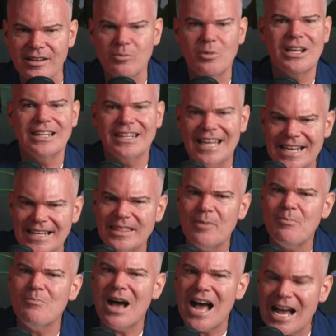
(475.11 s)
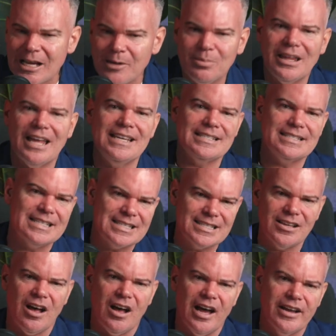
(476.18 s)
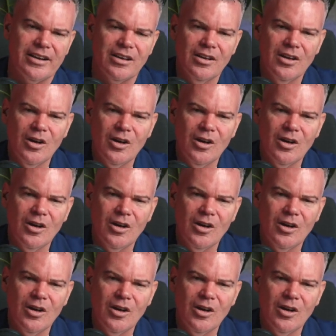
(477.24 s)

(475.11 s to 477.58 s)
We're letting the marketplace decide